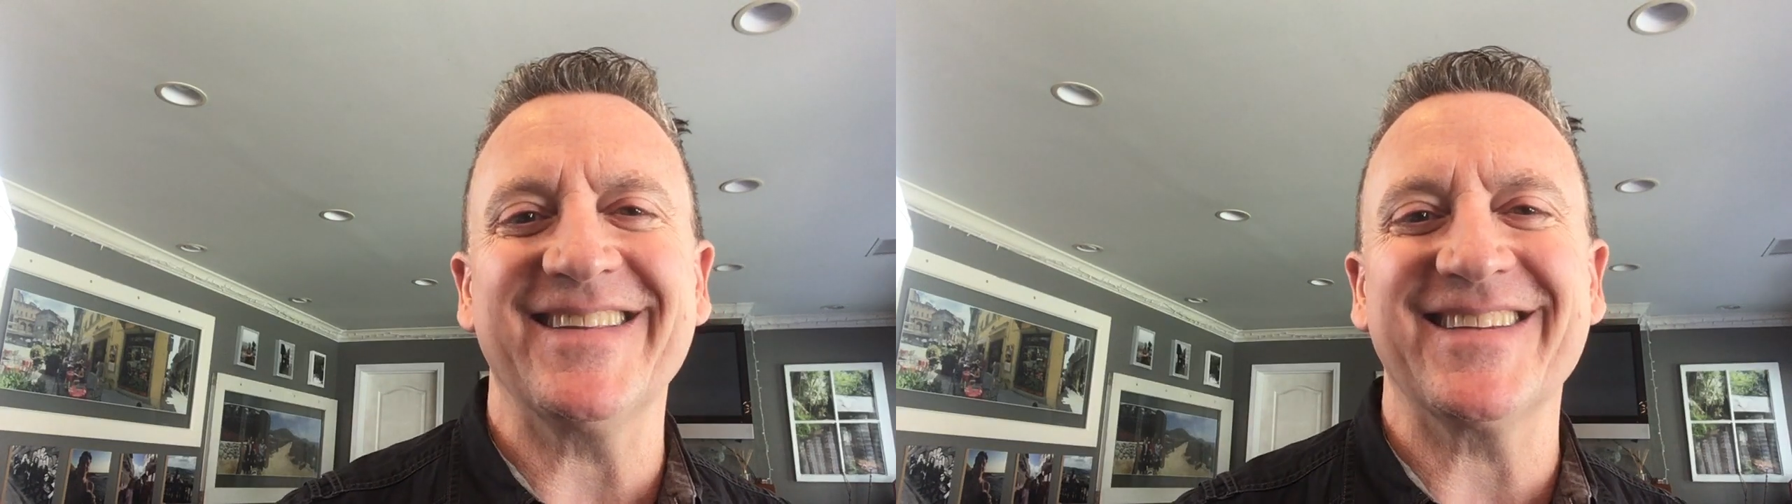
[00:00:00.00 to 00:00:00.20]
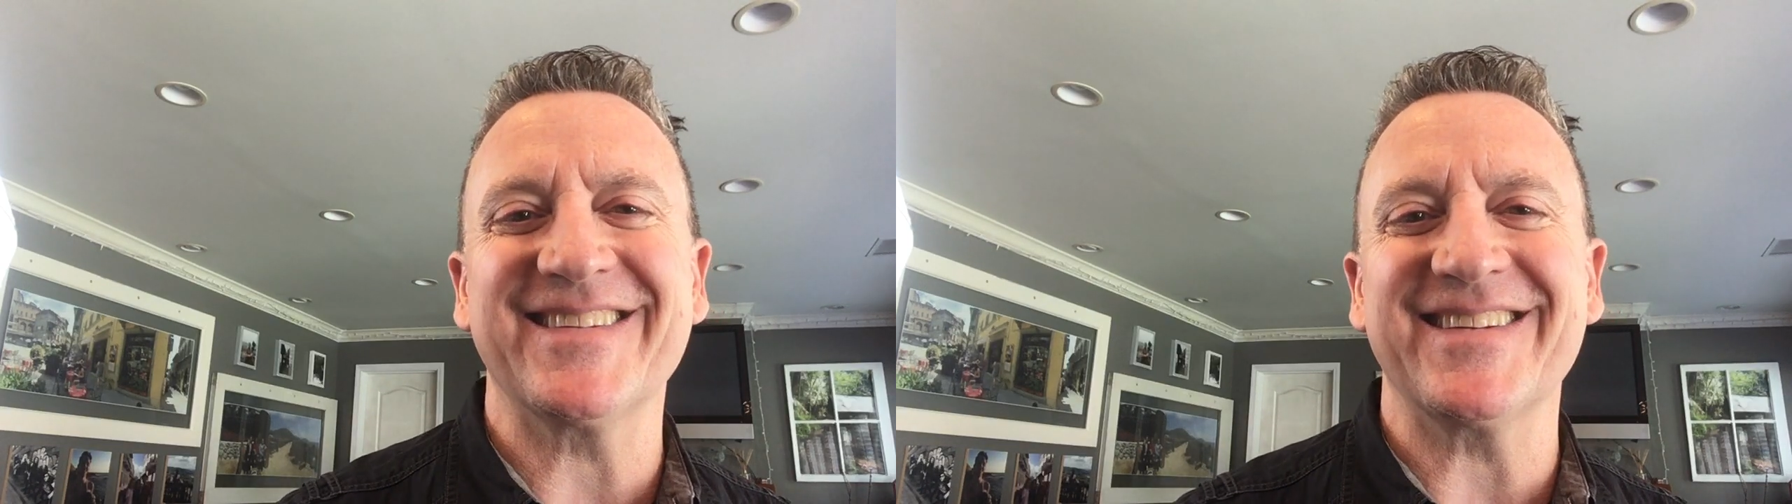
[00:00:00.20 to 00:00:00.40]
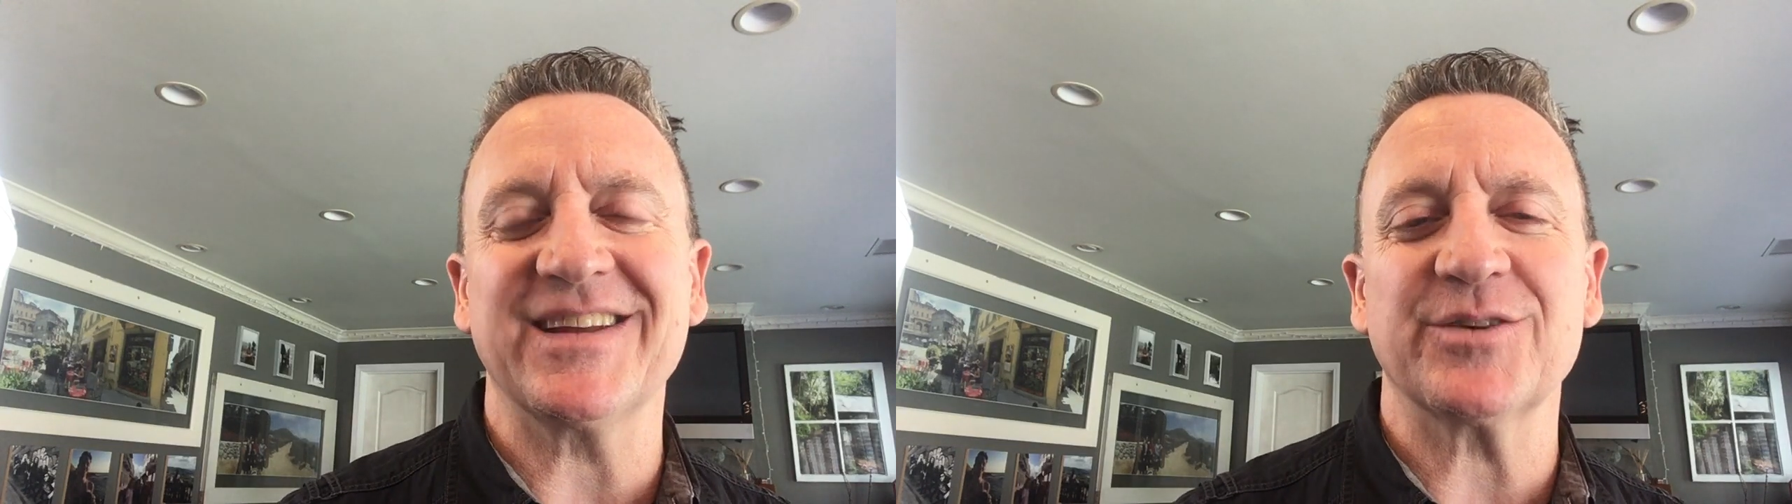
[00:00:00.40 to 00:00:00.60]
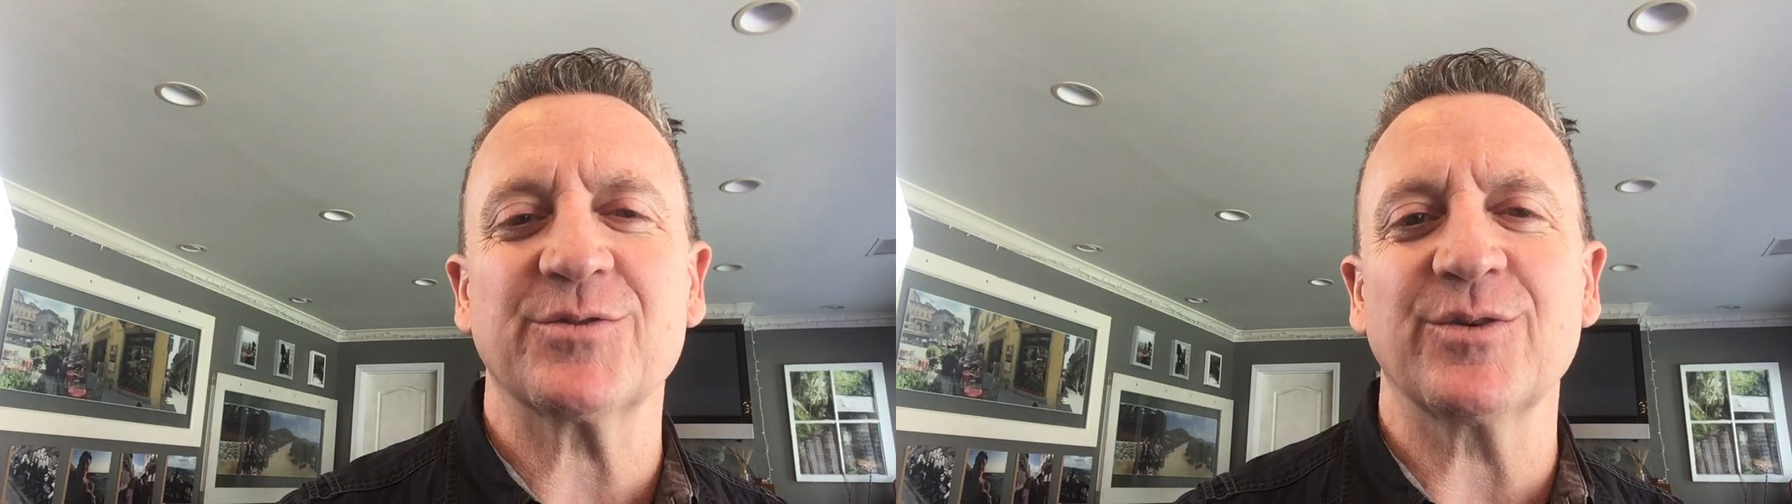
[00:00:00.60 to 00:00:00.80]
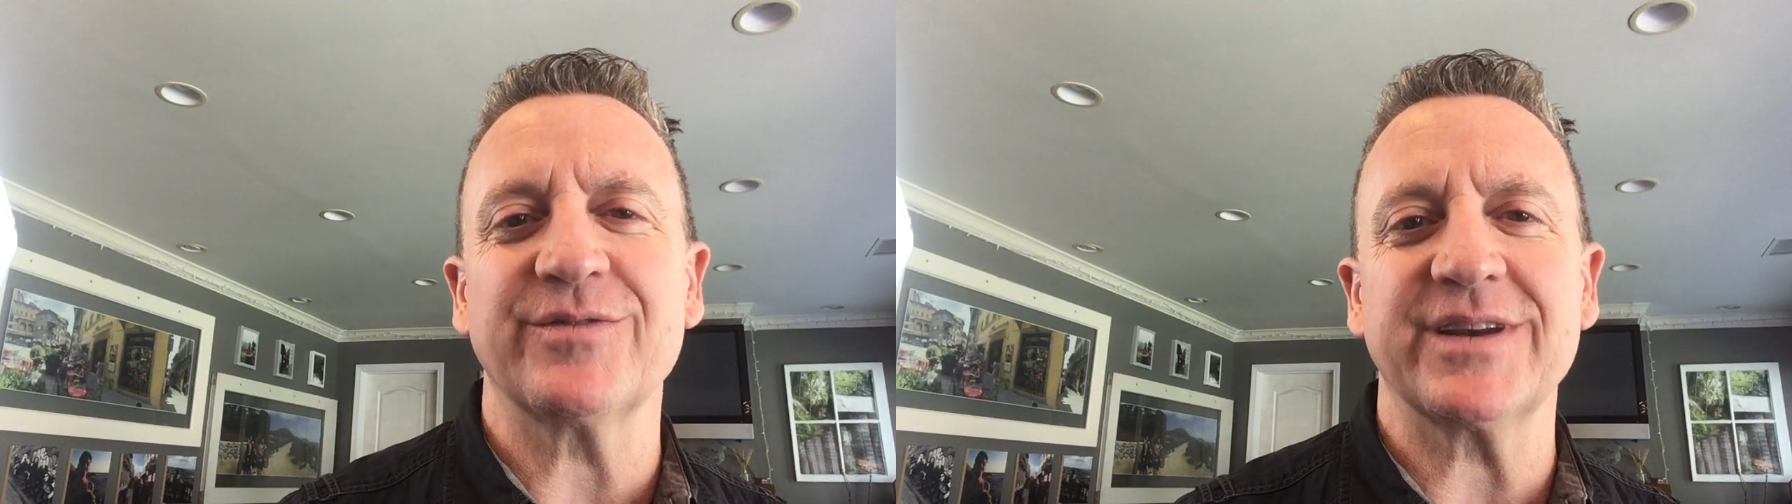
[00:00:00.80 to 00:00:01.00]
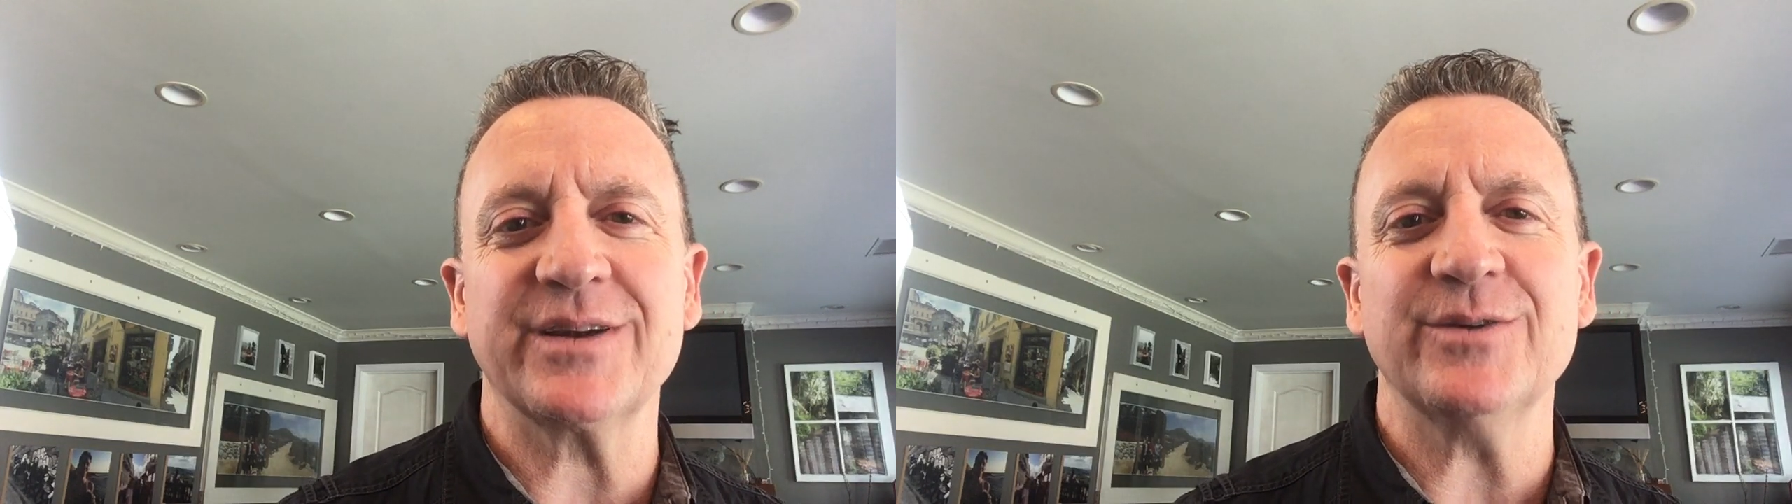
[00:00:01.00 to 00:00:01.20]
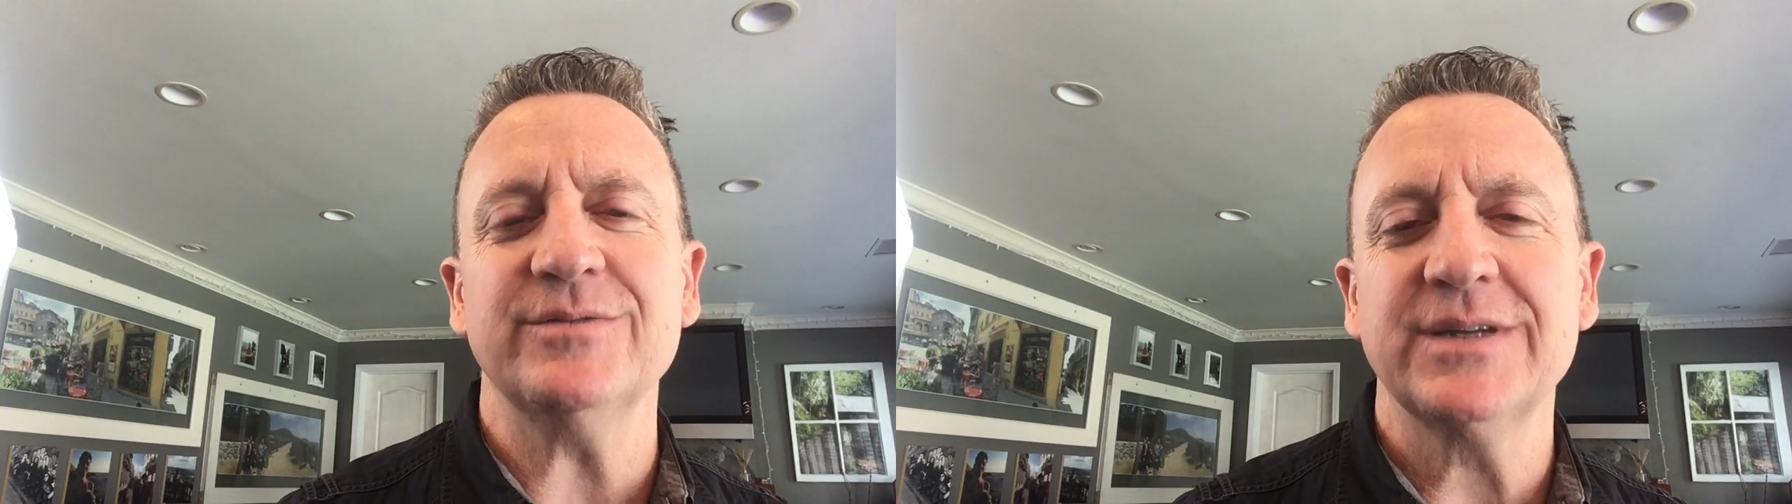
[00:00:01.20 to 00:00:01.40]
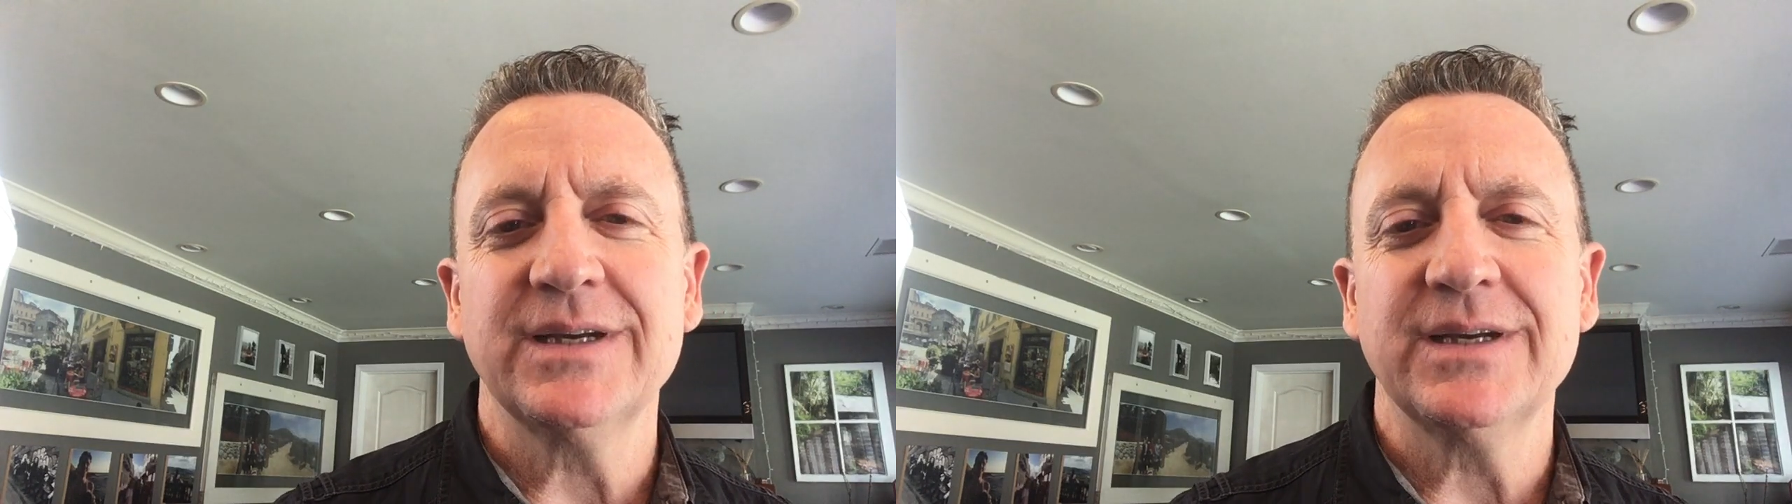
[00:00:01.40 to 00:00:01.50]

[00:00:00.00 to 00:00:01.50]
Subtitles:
This is an intro video.